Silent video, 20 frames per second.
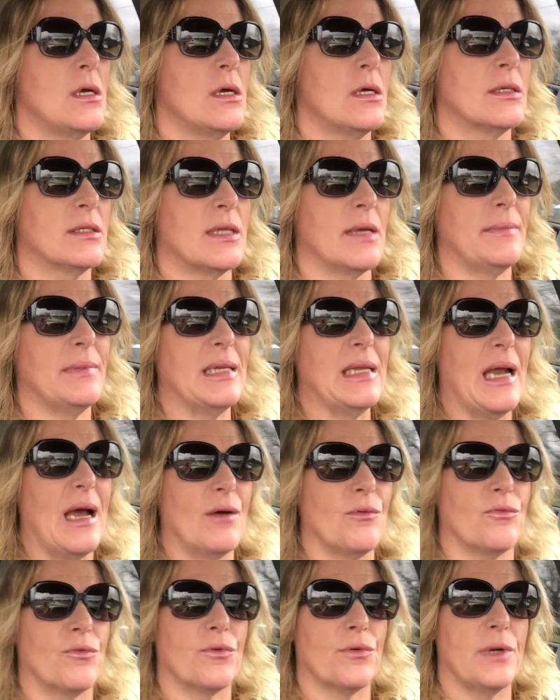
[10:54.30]
something
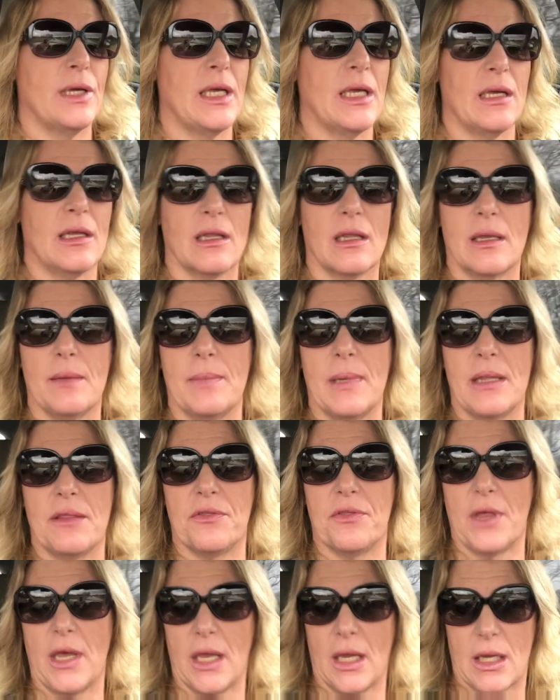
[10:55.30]
I've really
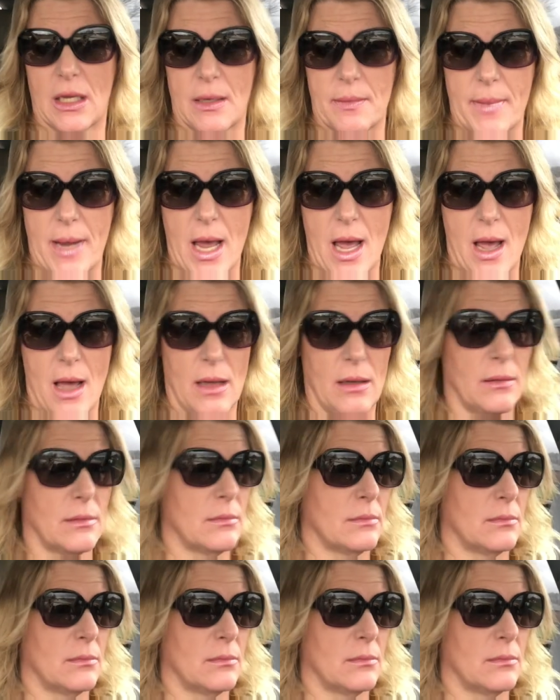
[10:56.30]
been thinking about.